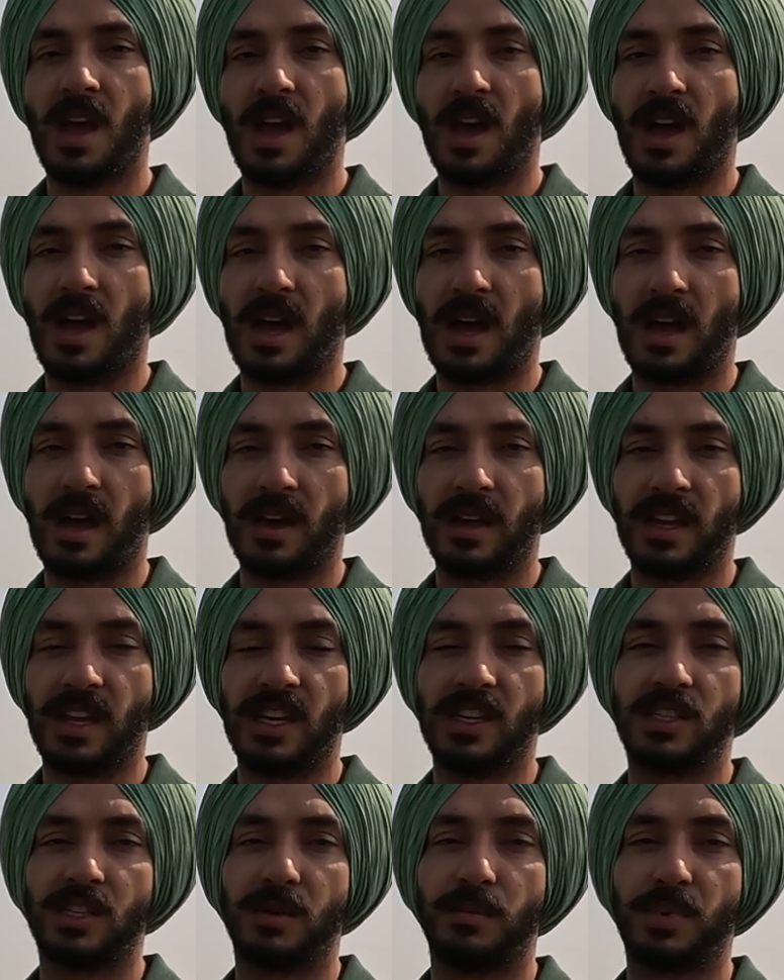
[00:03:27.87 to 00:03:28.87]

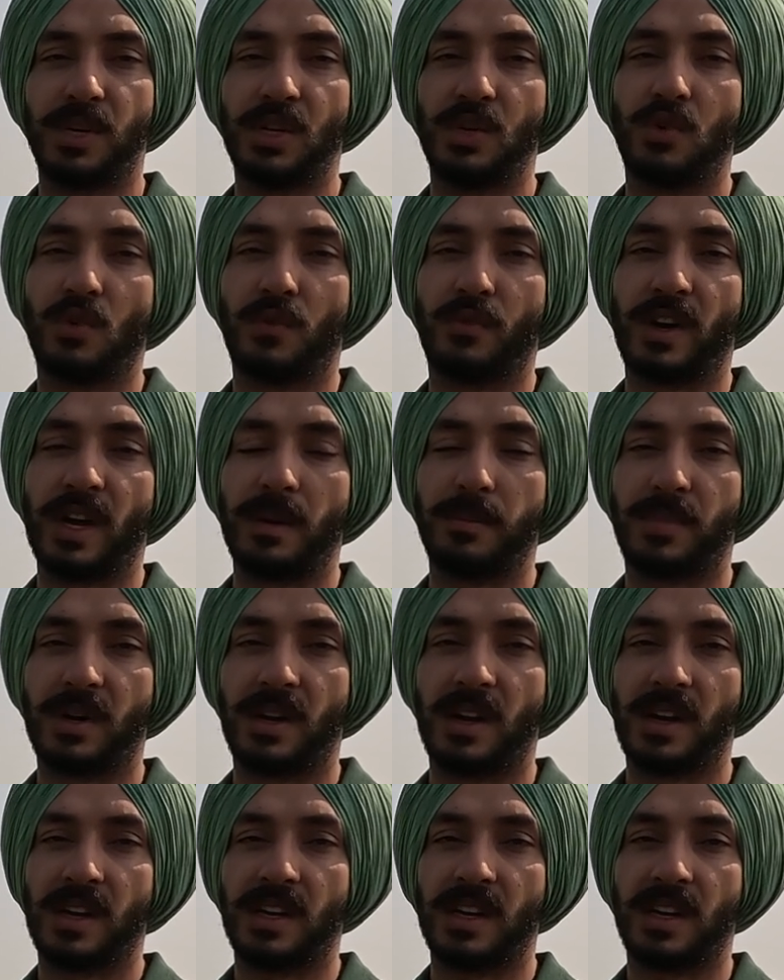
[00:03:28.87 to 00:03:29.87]
kg P2O5 per
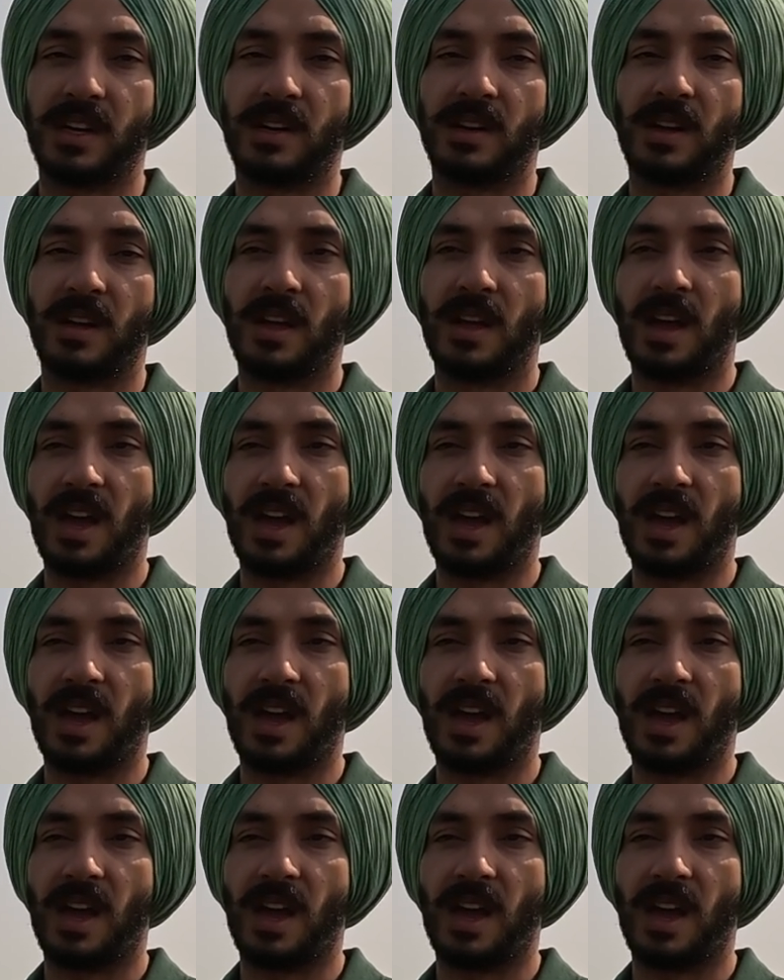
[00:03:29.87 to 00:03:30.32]
hectare